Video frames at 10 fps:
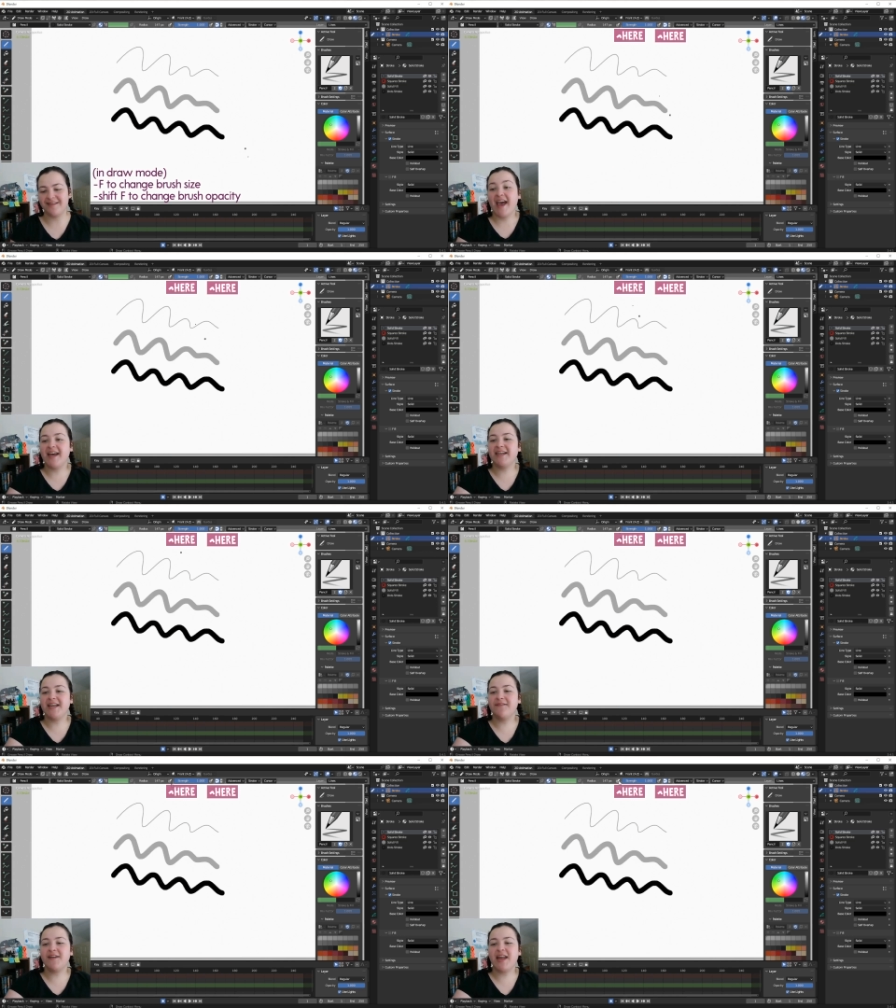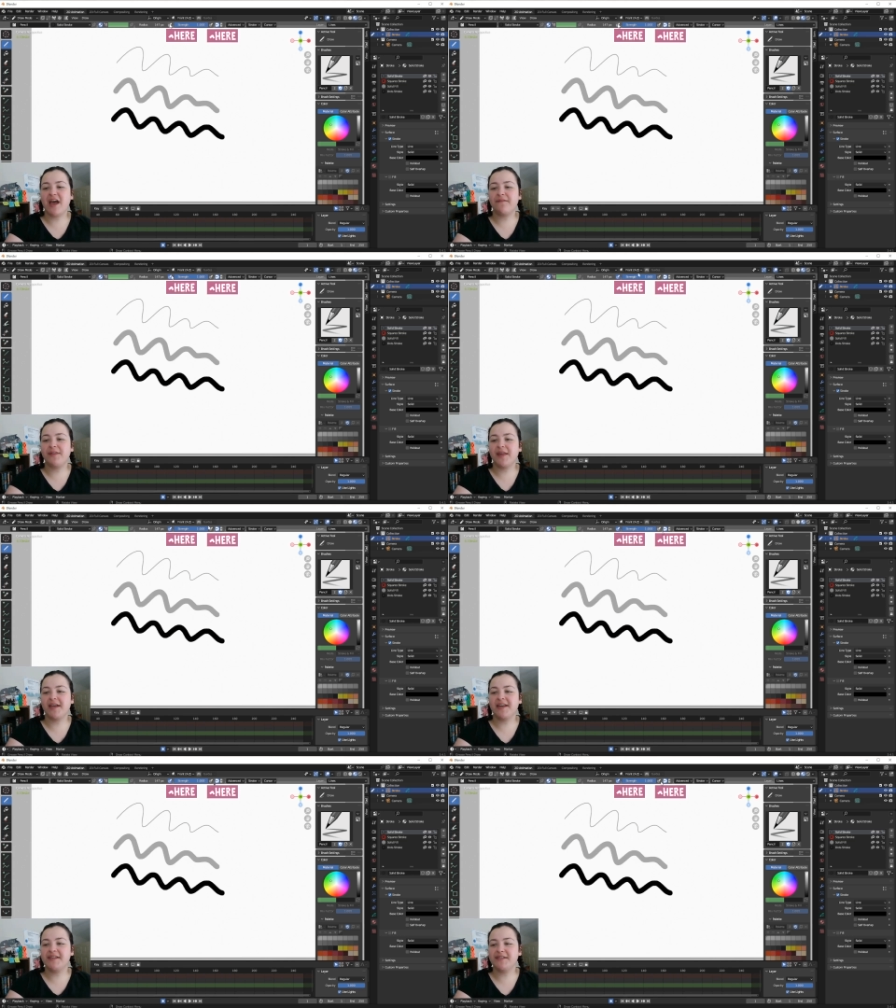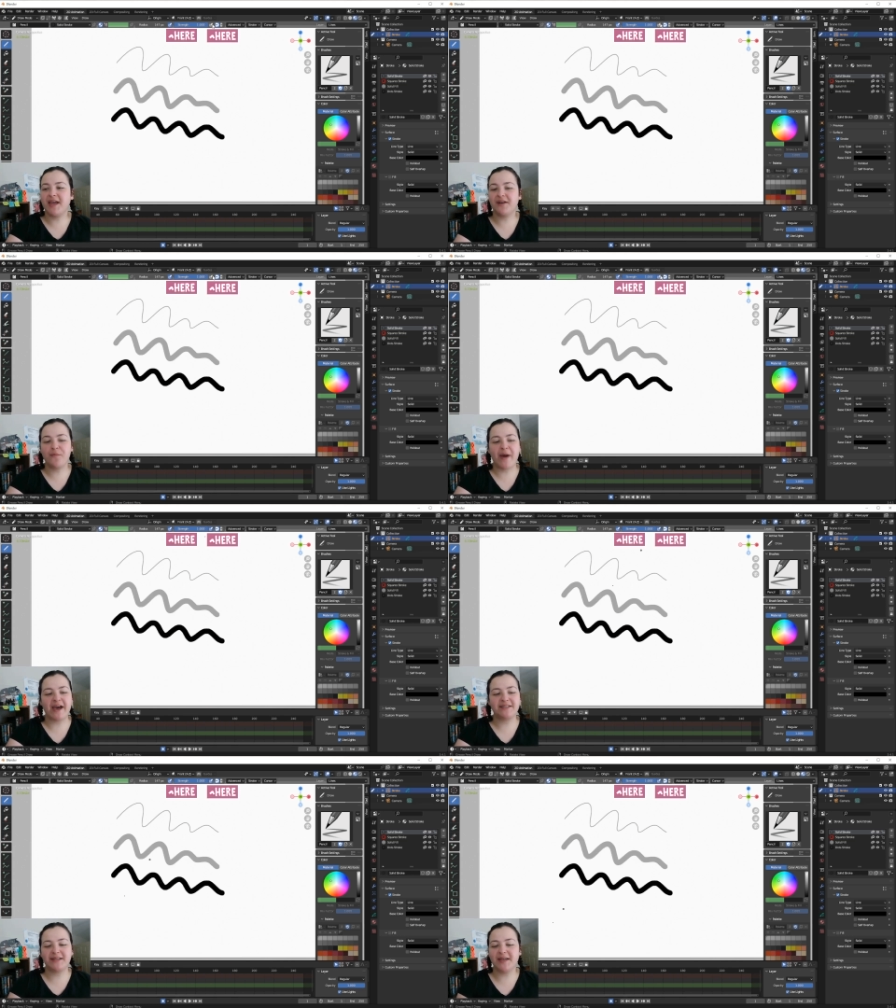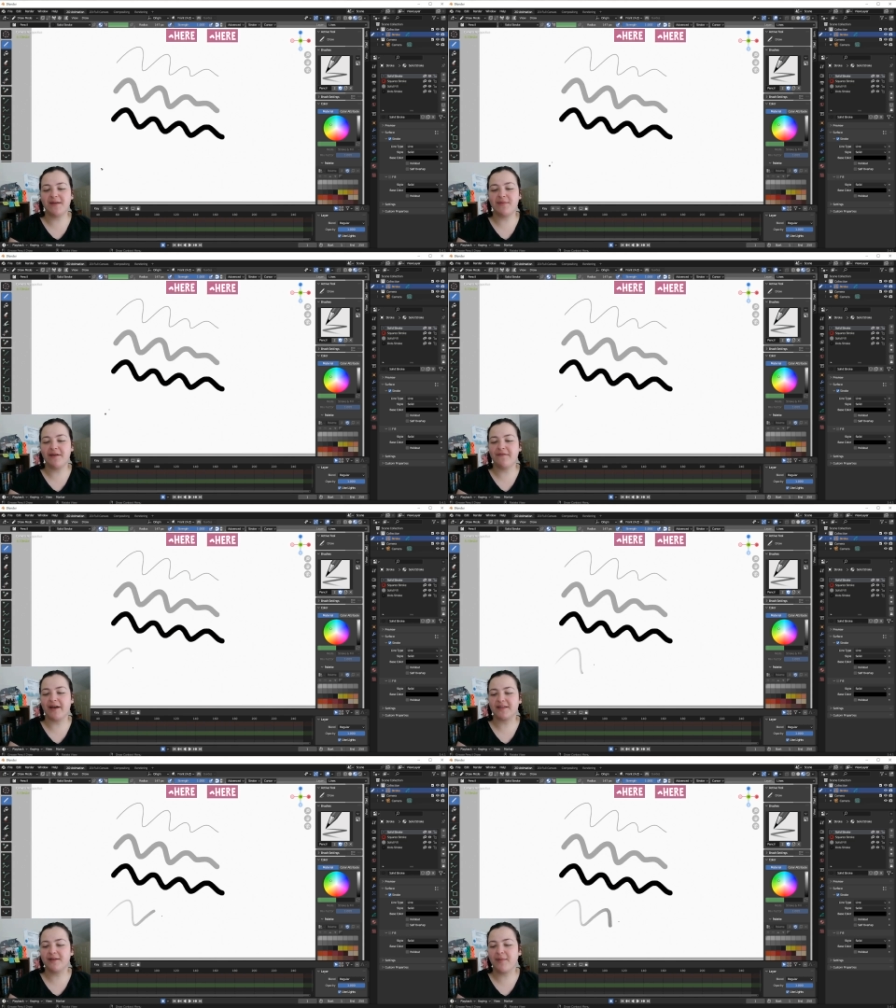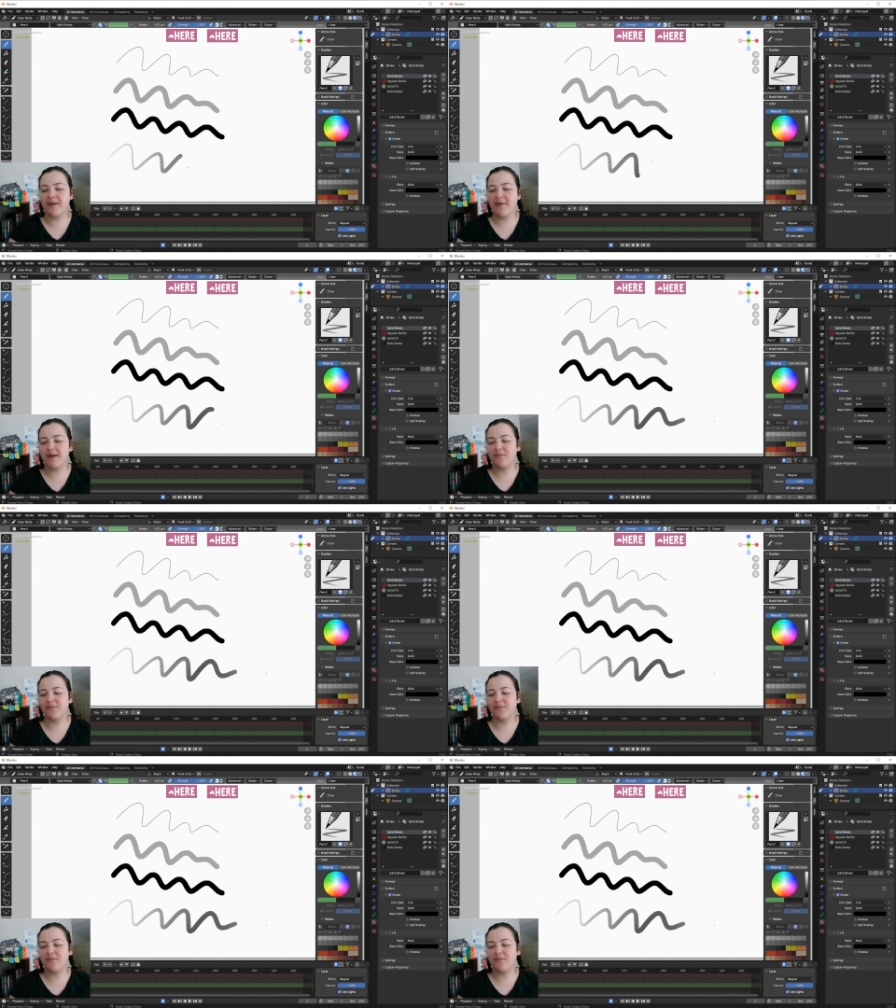and even have thickness and opacity be affected by pen